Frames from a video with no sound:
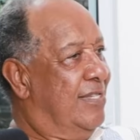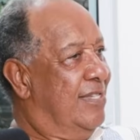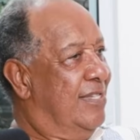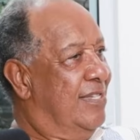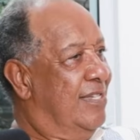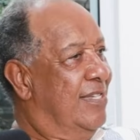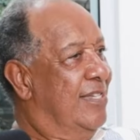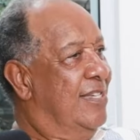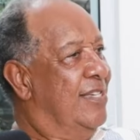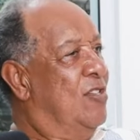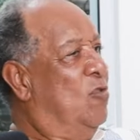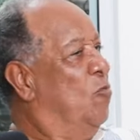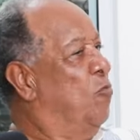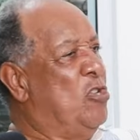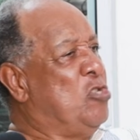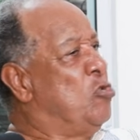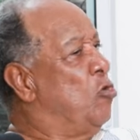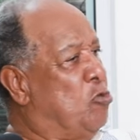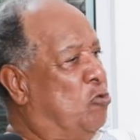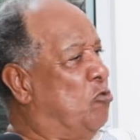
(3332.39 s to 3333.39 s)
Okay.
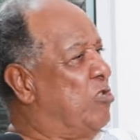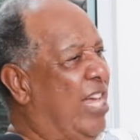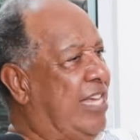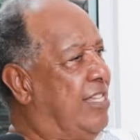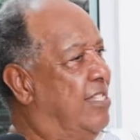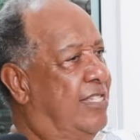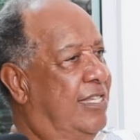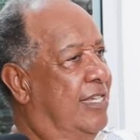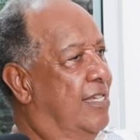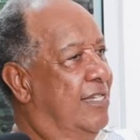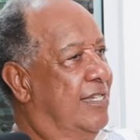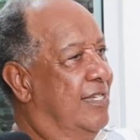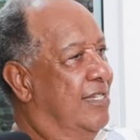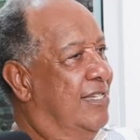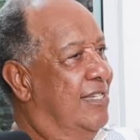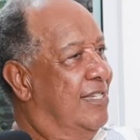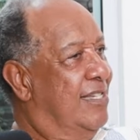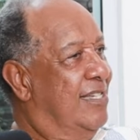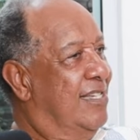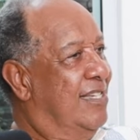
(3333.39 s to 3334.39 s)
We know
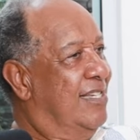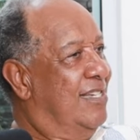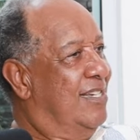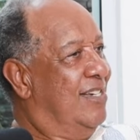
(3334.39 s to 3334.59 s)
uniting.